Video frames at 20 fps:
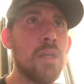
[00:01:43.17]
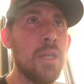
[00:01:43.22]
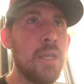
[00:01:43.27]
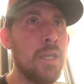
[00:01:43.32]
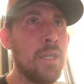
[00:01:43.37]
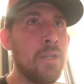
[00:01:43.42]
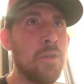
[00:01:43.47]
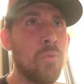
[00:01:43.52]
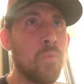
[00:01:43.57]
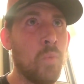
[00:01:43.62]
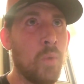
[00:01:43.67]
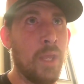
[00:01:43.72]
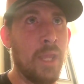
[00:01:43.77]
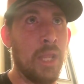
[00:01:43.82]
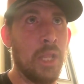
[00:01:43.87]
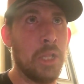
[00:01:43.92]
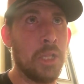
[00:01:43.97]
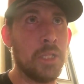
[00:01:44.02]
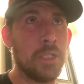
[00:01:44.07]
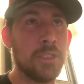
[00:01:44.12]
And
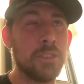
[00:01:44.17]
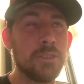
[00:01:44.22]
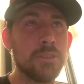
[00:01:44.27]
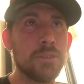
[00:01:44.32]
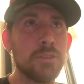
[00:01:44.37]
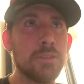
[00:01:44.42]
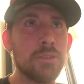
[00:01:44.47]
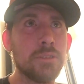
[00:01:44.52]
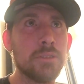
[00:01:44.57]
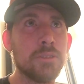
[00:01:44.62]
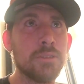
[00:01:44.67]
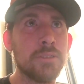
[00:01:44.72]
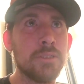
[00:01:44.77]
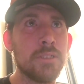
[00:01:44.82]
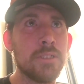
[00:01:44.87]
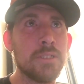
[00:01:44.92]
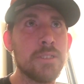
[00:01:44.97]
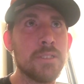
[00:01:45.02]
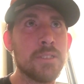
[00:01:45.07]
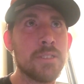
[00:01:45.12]
well,
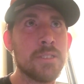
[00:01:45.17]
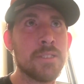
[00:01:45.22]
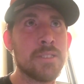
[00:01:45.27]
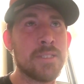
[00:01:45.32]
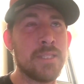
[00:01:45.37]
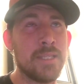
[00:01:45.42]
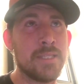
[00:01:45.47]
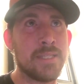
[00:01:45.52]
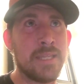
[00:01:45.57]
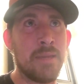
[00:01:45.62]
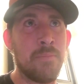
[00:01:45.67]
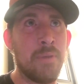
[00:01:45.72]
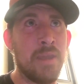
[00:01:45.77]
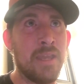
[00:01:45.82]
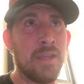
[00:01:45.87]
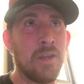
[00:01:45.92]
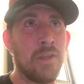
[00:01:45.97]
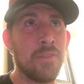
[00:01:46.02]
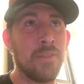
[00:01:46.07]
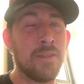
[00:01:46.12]
since I
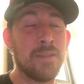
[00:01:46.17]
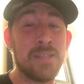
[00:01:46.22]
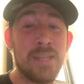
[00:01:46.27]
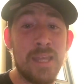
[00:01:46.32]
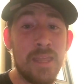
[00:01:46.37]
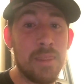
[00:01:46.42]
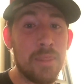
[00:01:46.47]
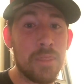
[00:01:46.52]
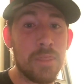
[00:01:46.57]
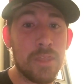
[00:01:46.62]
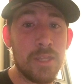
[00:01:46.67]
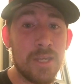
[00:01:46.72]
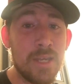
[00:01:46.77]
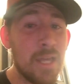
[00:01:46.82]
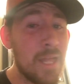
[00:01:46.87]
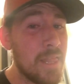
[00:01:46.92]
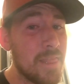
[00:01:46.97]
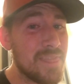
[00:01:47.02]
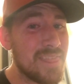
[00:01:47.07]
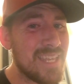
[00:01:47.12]
paid on the 10th,
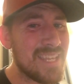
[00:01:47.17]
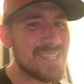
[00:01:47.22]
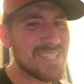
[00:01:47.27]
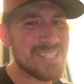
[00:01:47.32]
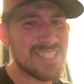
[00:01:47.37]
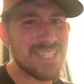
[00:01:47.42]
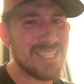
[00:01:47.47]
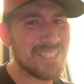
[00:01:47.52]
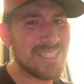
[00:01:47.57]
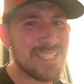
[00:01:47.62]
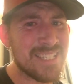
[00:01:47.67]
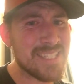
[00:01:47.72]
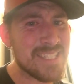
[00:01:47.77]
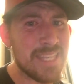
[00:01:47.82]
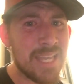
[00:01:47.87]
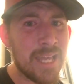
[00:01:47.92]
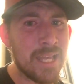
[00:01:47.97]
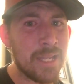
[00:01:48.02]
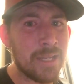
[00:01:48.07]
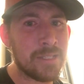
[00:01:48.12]
they still
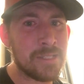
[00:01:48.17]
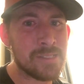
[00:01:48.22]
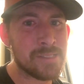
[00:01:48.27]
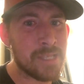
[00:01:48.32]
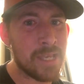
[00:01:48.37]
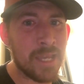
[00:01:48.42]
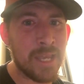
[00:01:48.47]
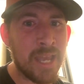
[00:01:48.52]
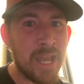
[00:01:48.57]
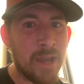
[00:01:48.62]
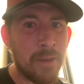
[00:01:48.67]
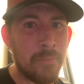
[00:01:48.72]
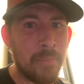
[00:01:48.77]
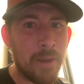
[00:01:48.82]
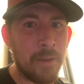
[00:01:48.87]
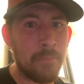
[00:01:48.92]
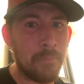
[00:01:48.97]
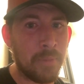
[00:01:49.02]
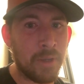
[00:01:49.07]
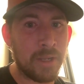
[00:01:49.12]
decided to take out
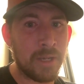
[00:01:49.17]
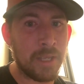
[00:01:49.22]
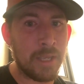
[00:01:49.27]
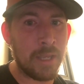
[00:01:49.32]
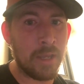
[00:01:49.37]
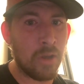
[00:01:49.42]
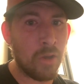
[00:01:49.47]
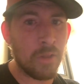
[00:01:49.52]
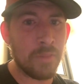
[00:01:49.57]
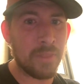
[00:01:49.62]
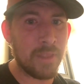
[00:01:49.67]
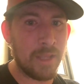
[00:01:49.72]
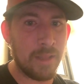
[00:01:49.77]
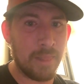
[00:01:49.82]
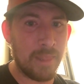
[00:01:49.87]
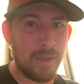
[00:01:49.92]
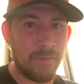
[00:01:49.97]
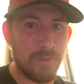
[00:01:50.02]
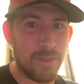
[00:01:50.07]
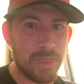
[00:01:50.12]
my money on the
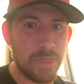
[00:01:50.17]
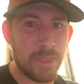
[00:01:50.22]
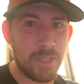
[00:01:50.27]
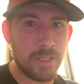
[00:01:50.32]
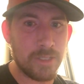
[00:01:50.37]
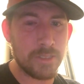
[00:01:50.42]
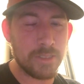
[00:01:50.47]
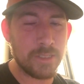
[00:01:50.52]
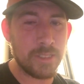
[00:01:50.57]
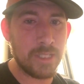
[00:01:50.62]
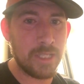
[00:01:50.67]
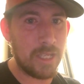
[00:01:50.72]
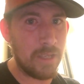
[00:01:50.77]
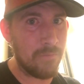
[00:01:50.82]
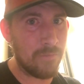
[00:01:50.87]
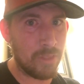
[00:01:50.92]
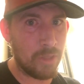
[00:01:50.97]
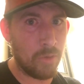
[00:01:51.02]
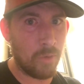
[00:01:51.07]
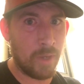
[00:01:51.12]
11th,
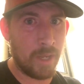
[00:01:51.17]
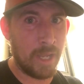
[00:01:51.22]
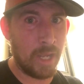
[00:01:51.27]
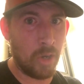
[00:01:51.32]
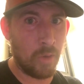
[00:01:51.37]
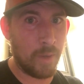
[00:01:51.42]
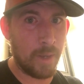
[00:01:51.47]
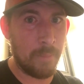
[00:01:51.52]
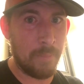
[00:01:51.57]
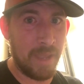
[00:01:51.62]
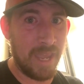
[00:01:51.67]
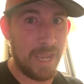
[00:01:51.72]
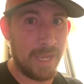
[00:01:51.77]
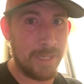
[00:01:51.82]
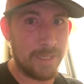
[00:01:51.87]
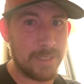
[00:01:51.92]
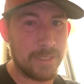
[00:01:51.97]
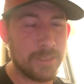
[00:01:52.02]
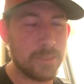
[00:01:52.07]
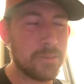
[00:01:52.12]
even though I already
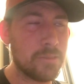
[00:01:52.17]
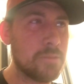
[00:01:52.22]
paid.